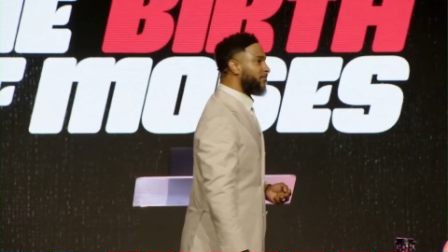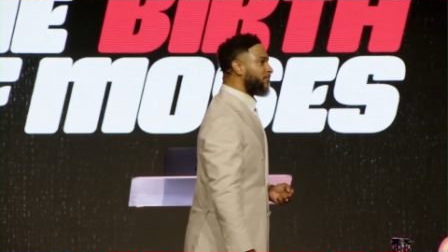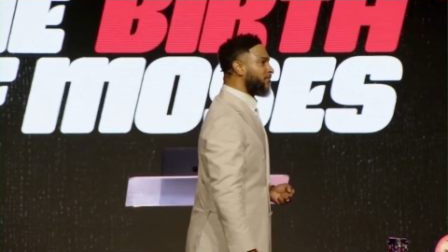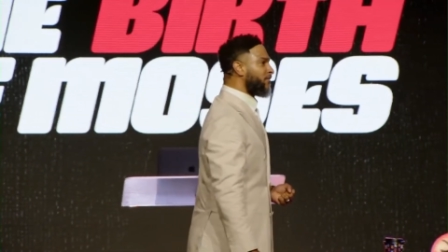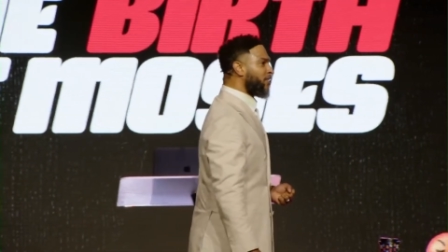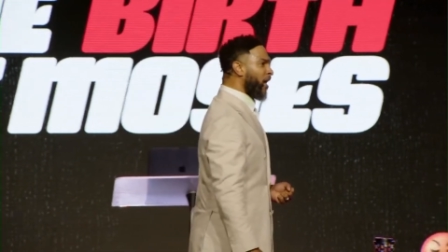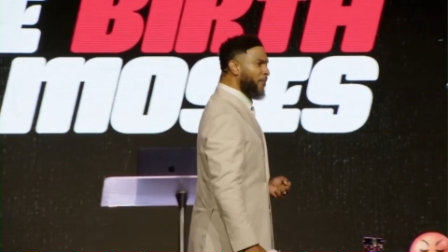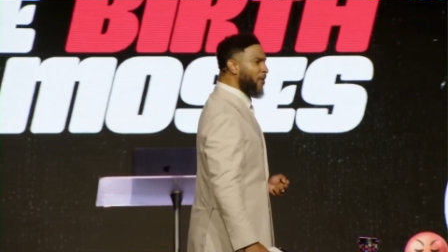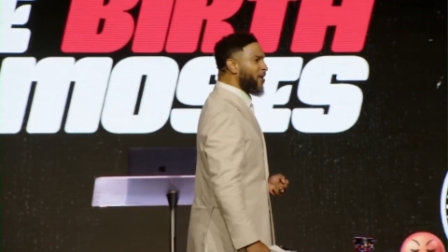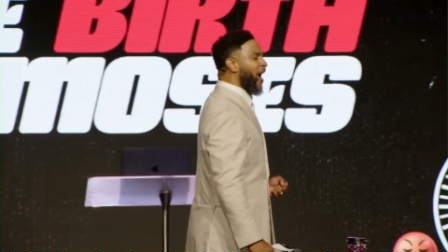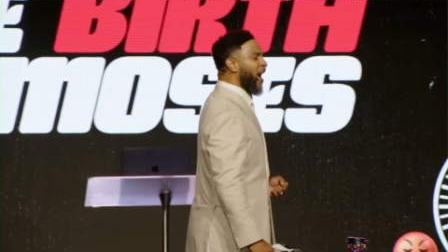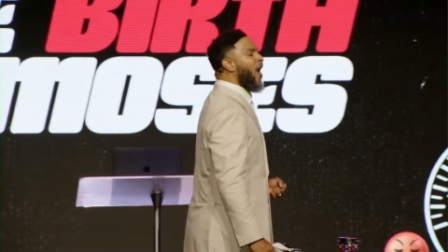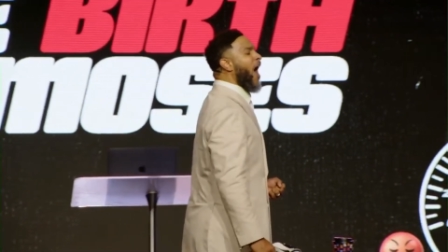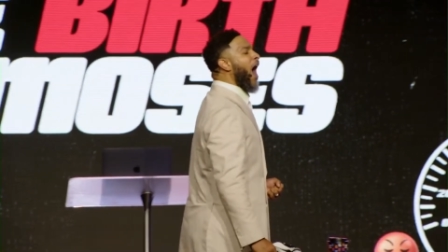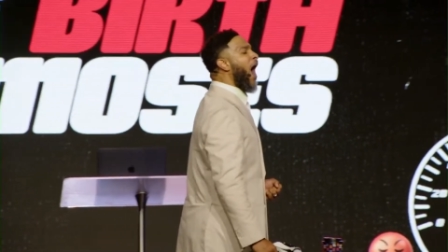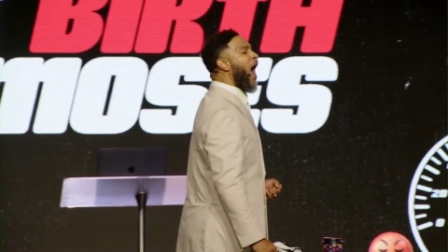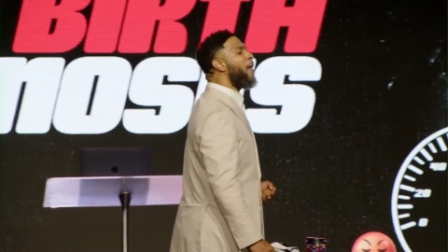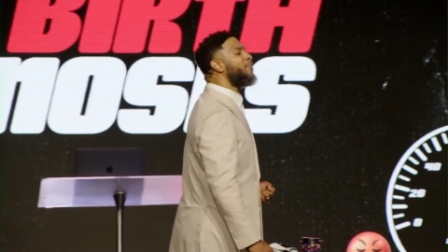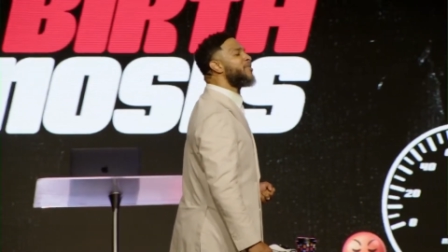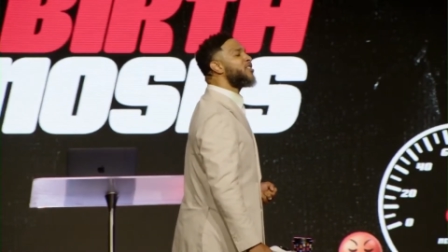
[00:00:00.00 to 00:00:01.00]
Come on now.
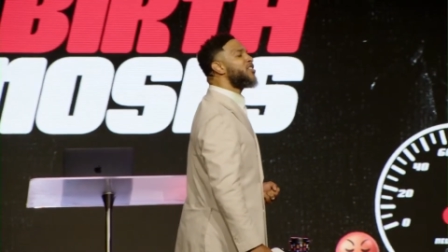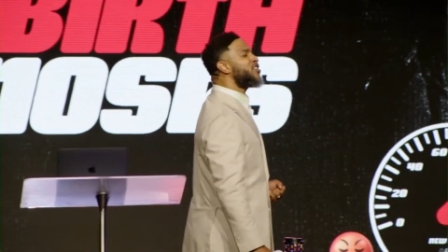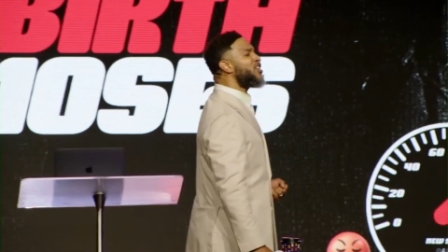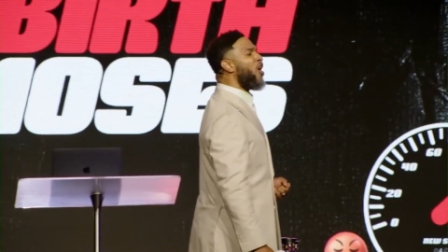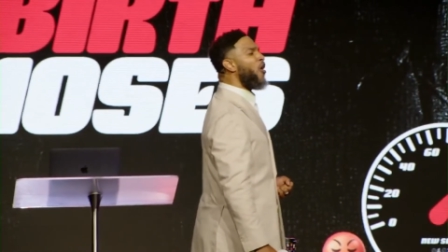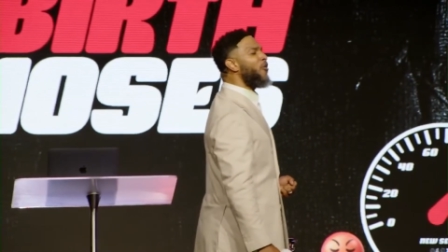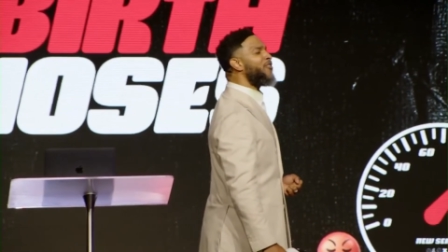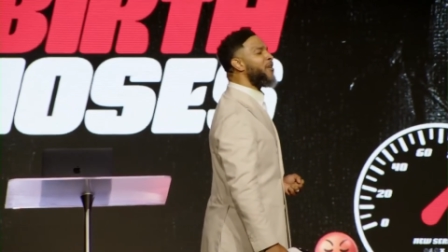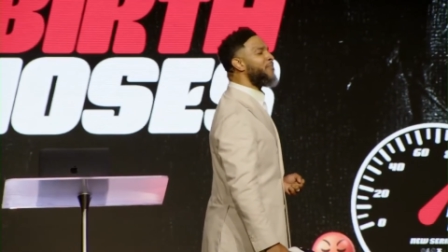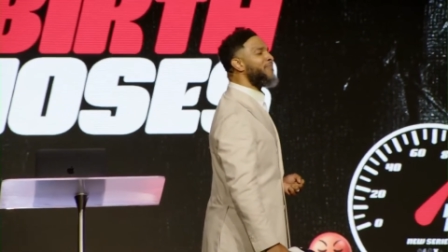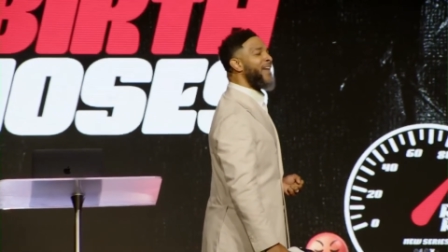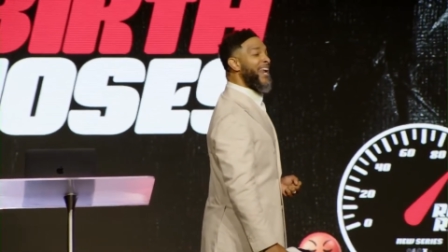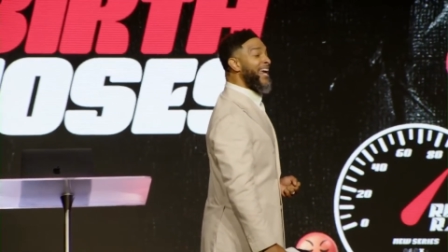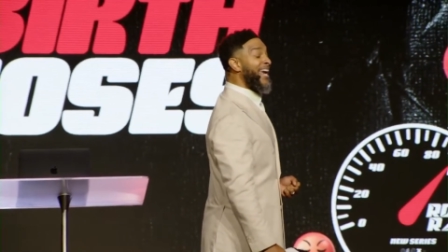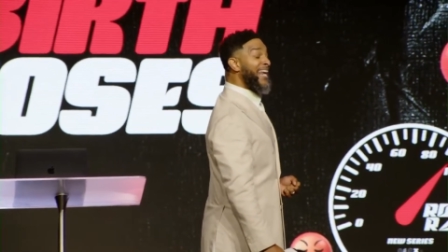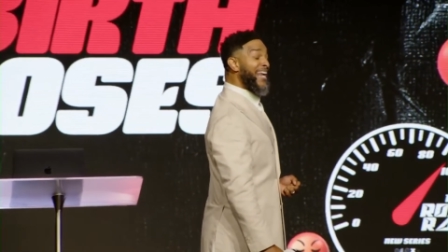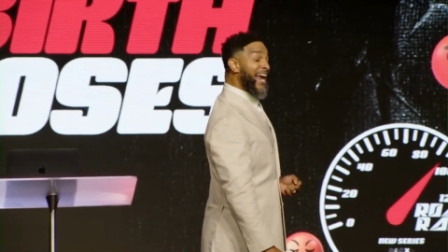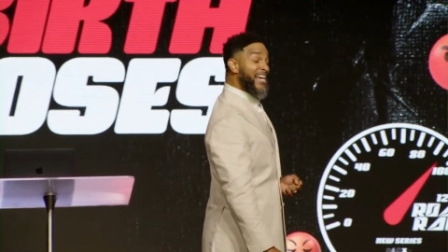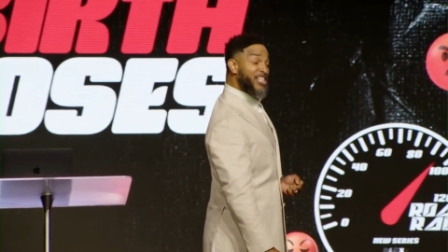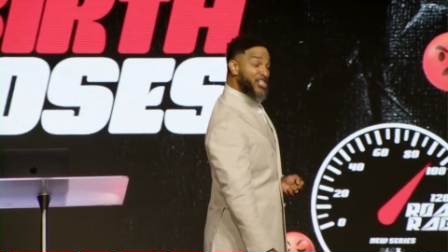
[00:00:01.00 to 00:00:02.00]
I'm going to show them that
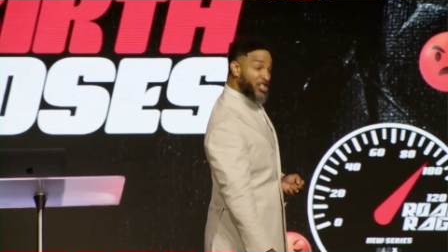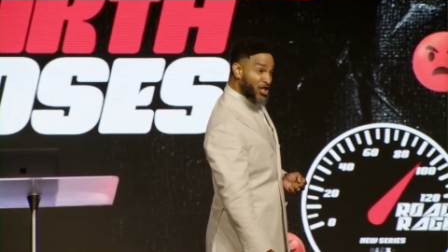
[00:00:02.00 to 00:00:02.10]
it ain't